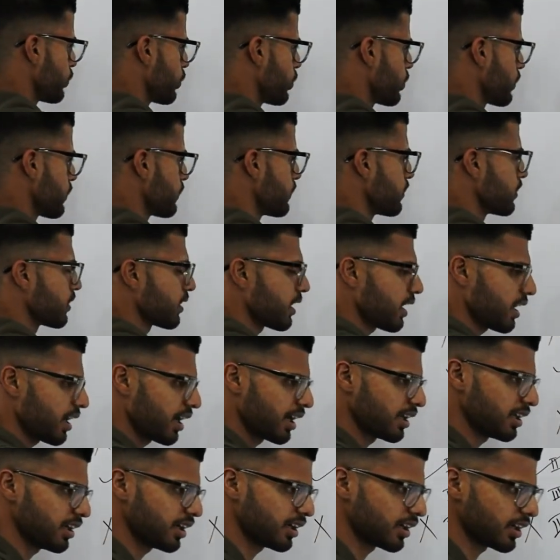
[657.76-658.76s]
won't work.
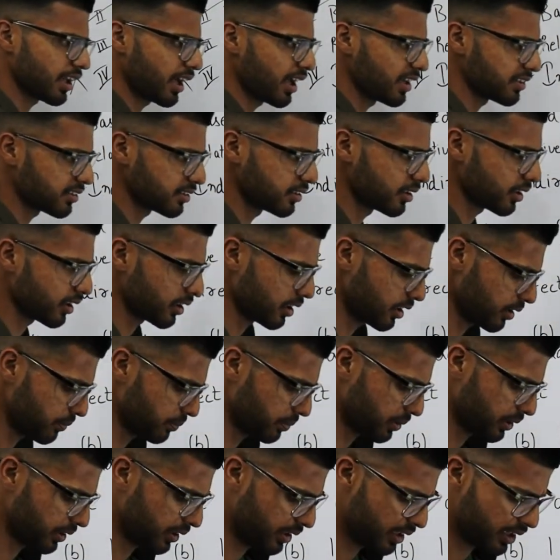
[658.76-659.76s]
I'll attach the
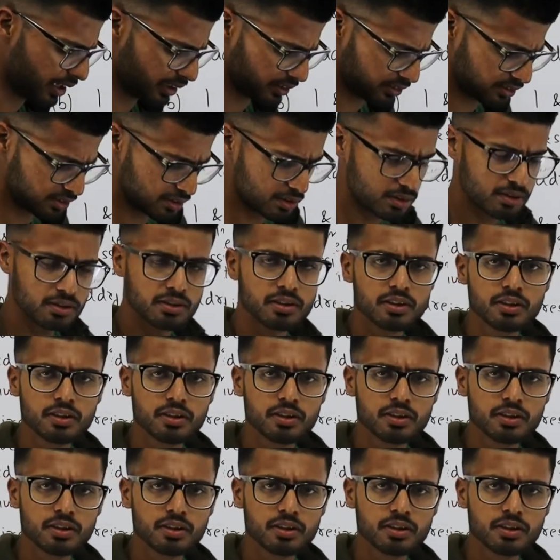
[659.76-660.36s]
clip next.